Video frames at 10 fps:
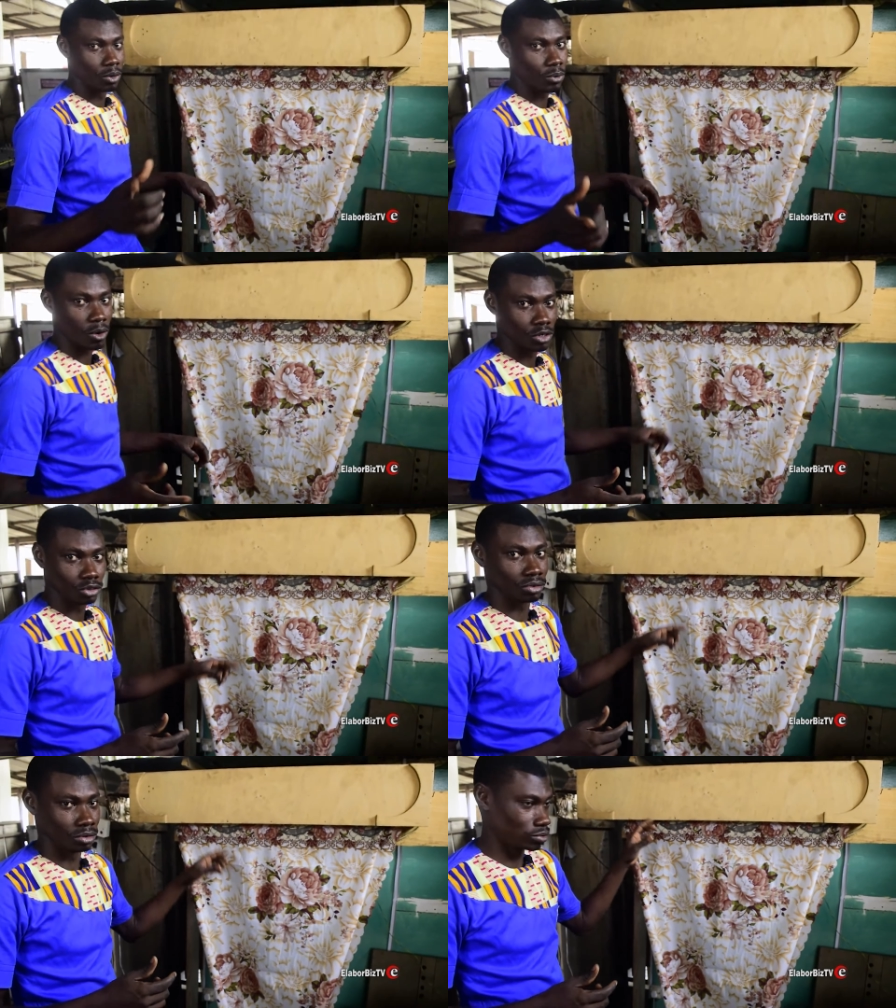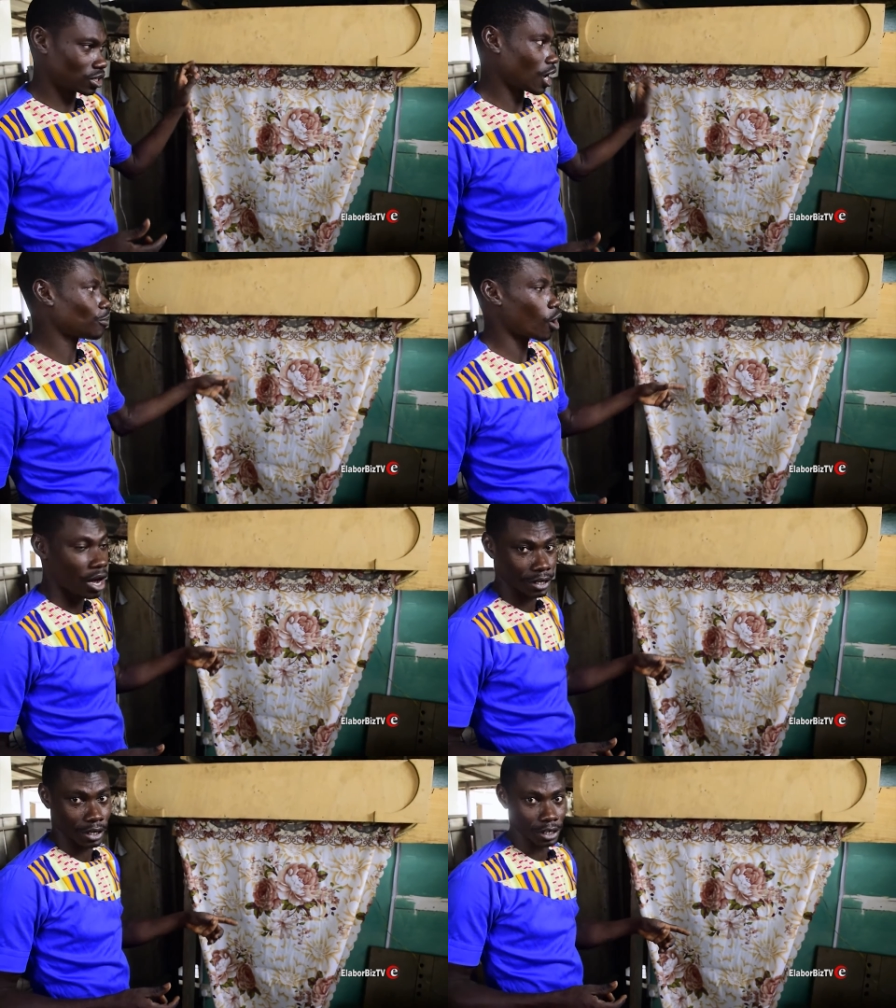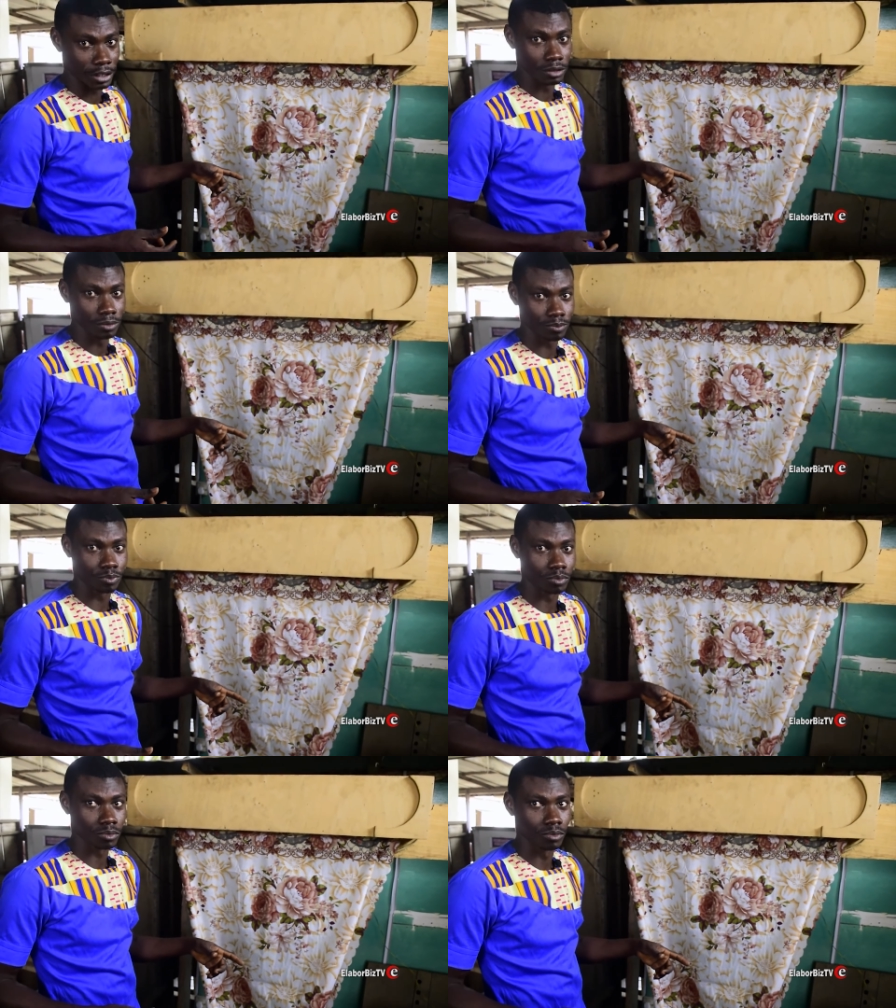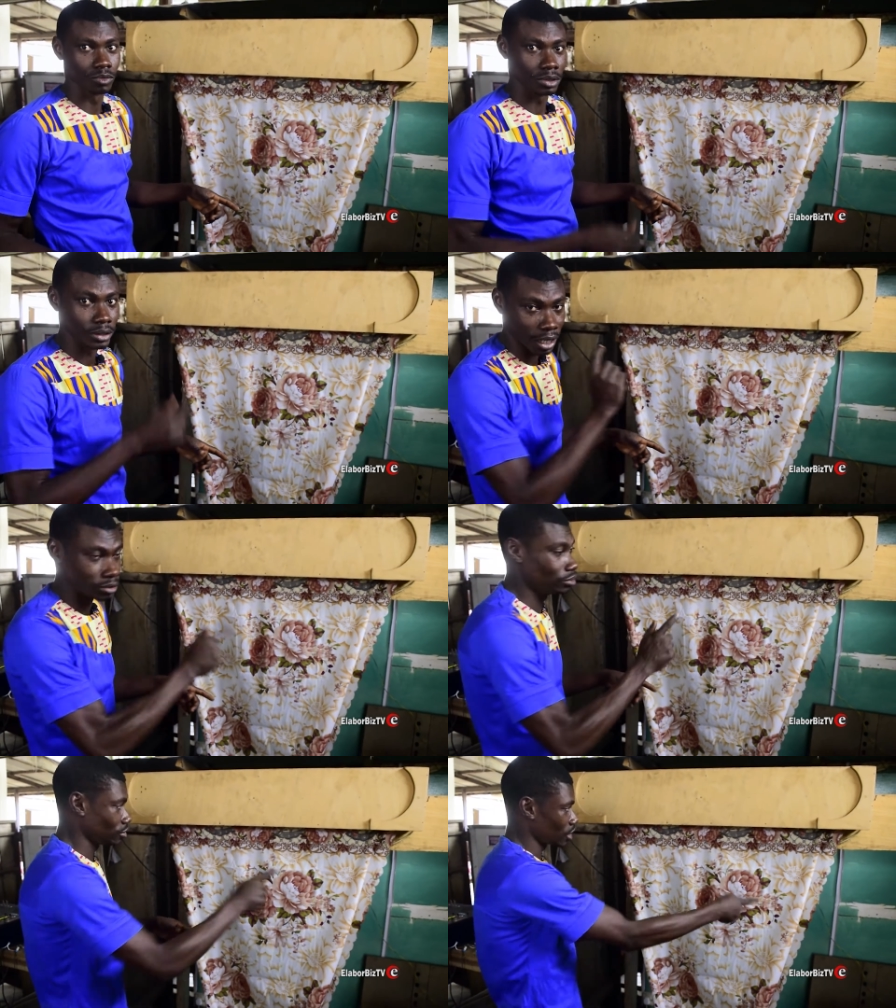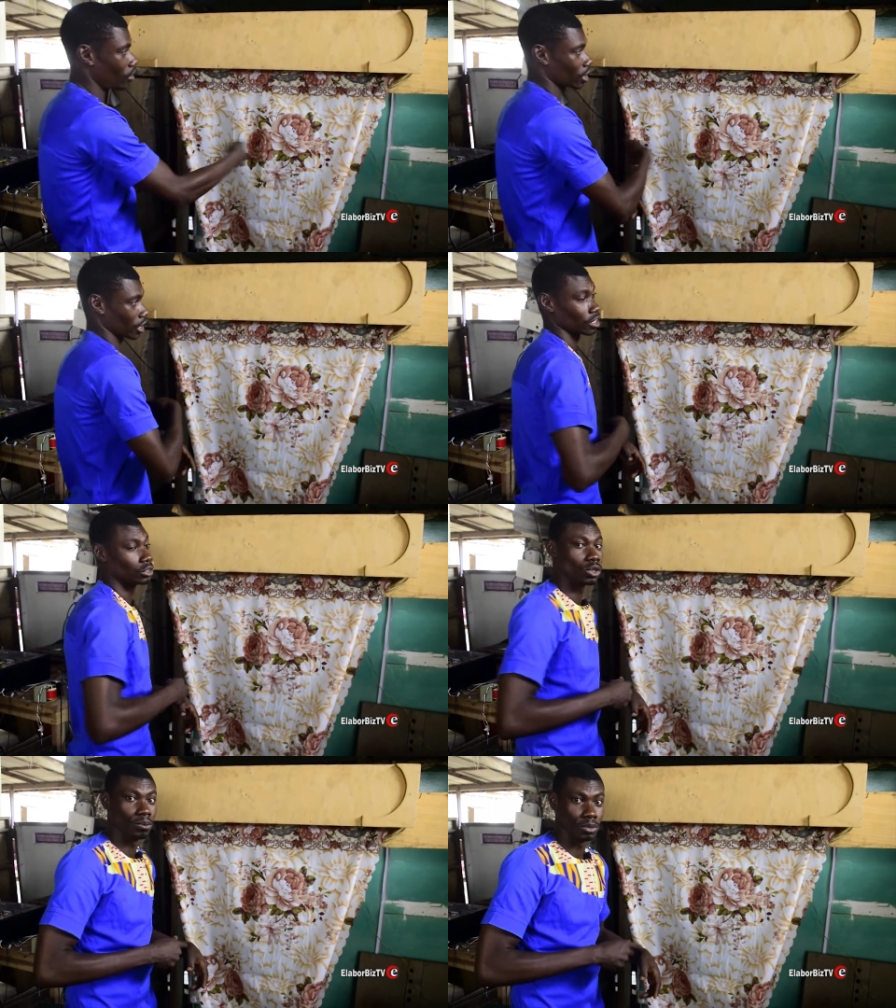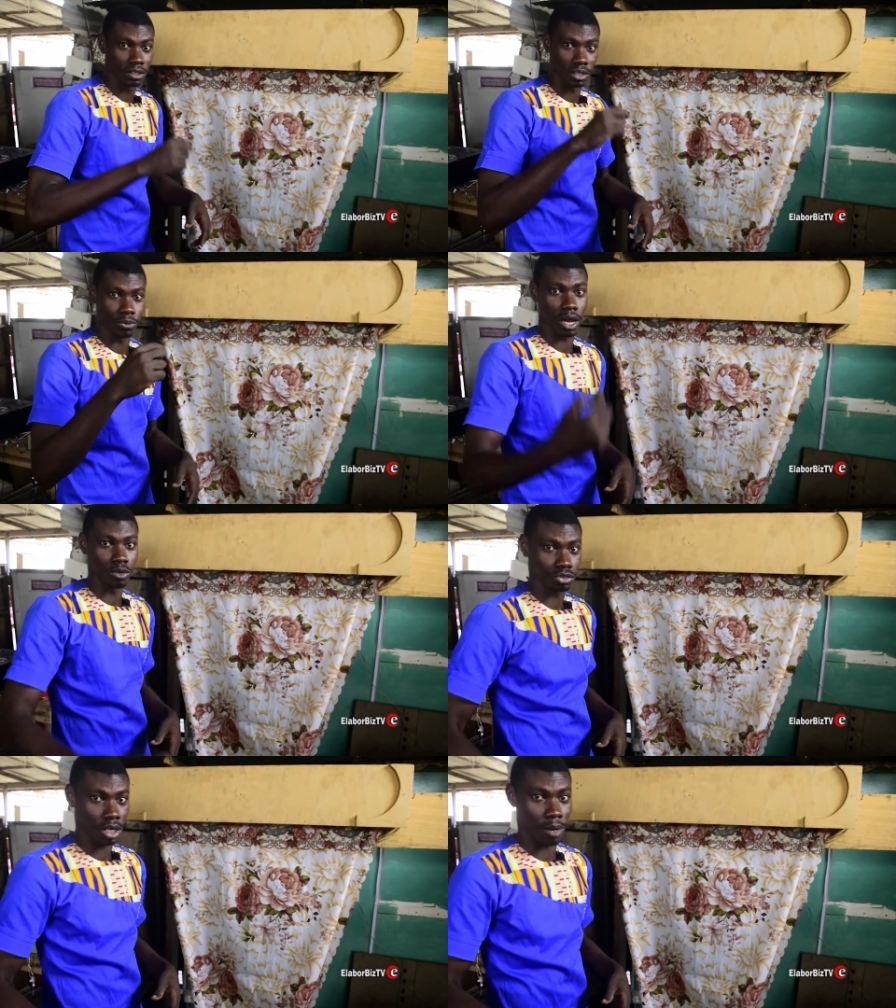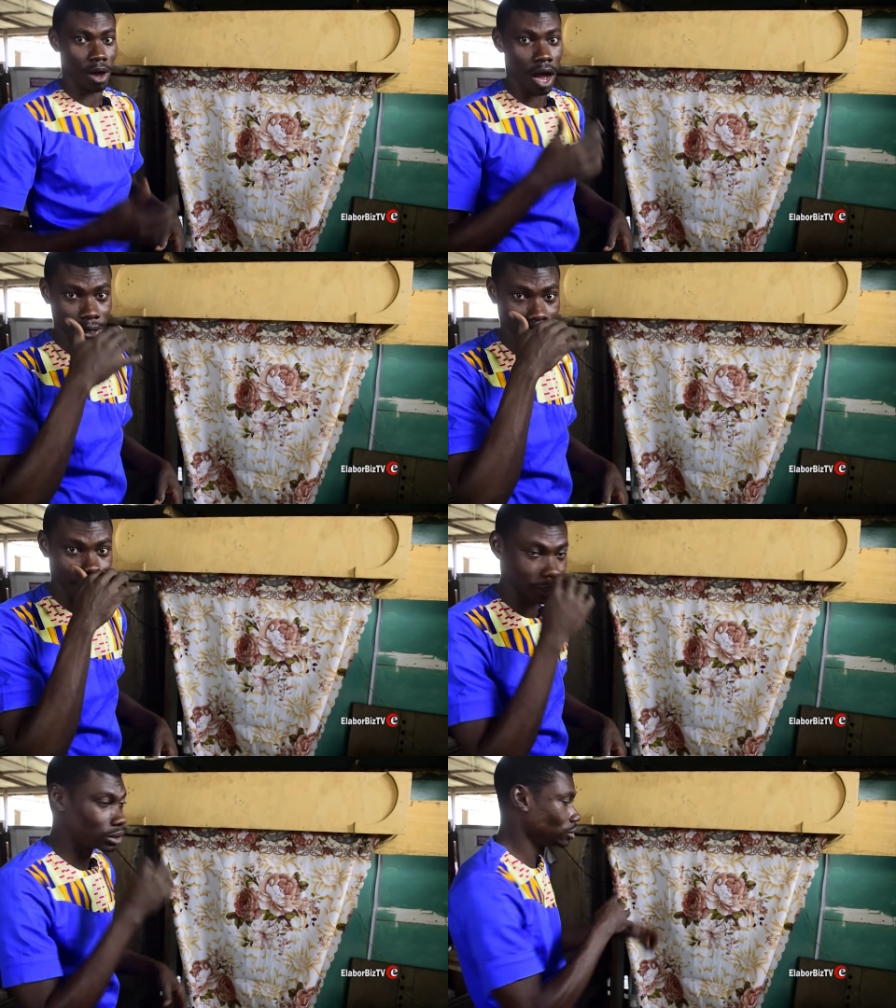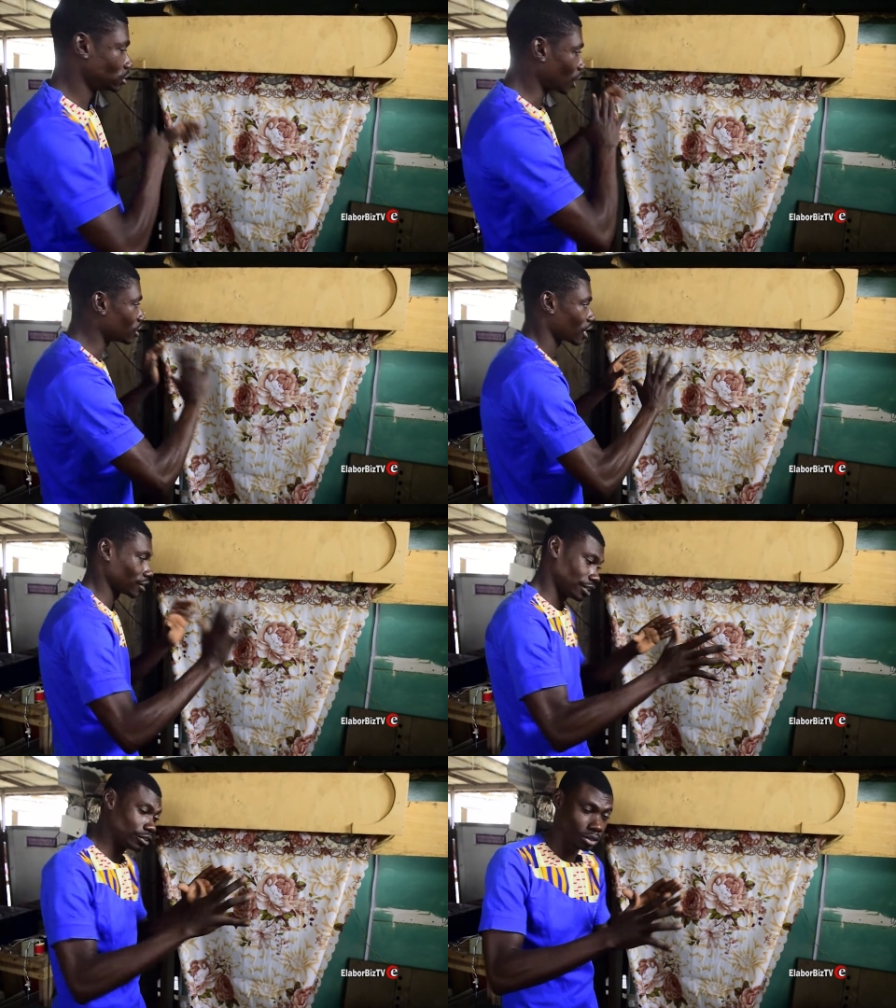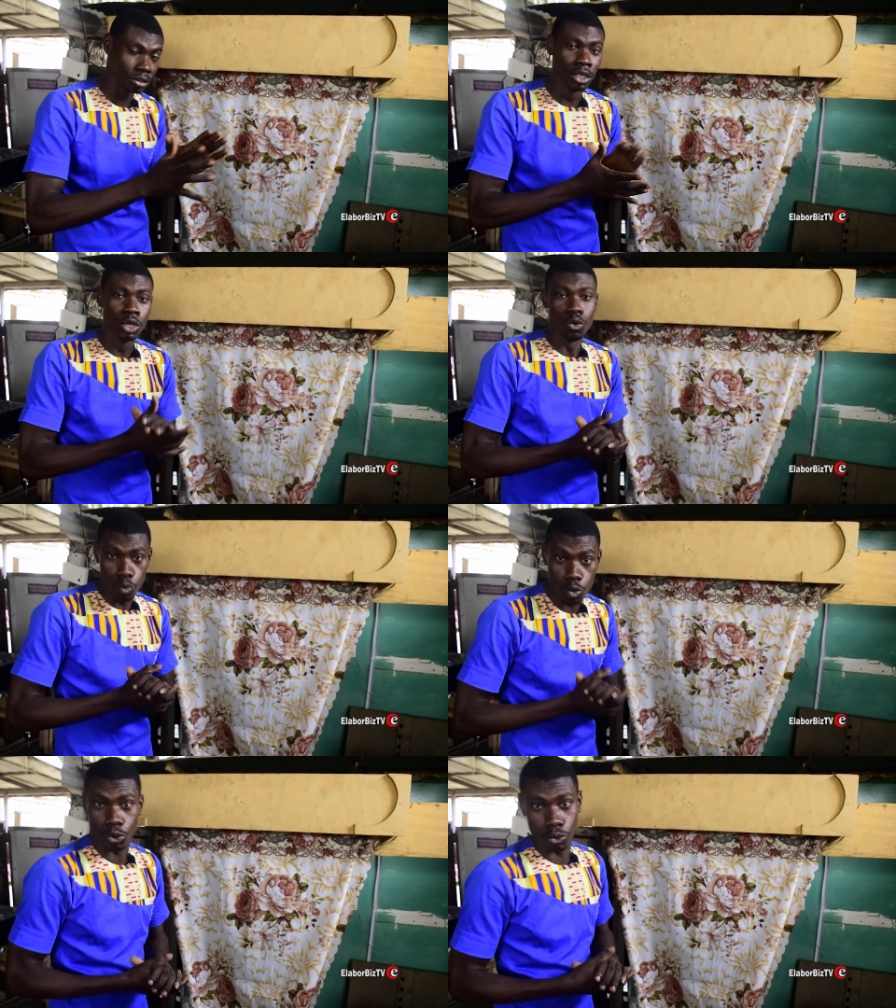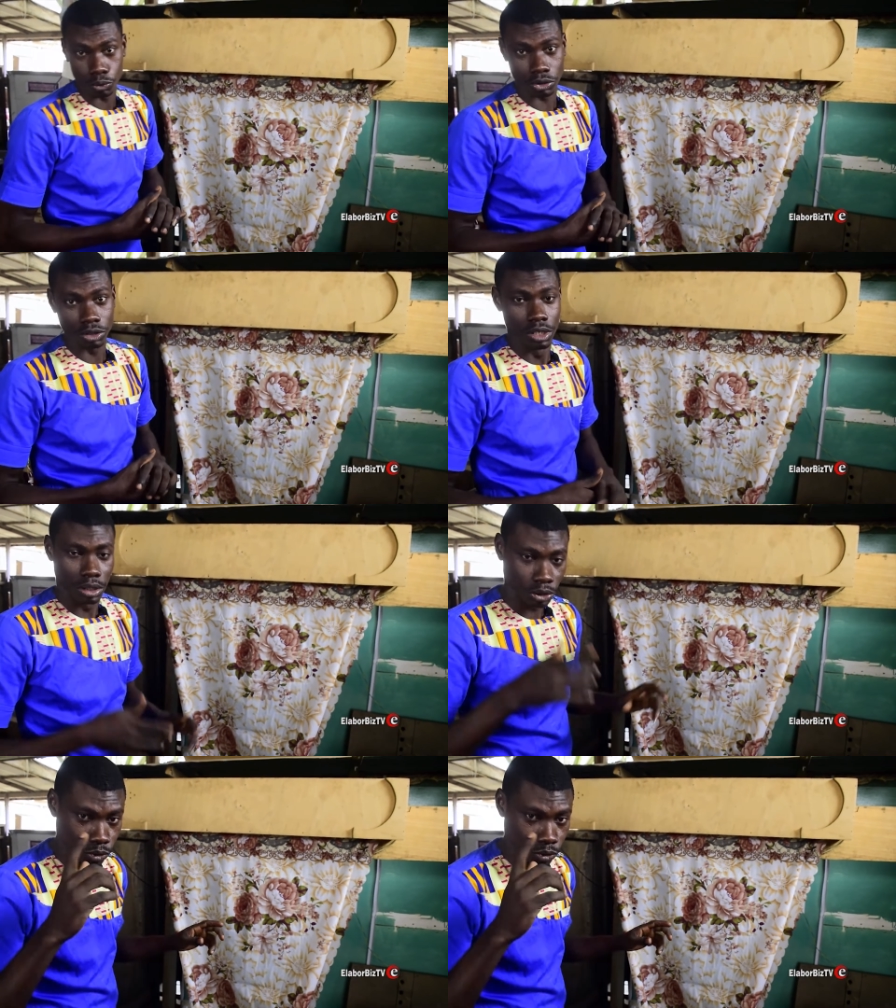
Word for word: So we are going to clap our hand again, then our curtains open, then we are going to clap our hand again, then the curtains will close.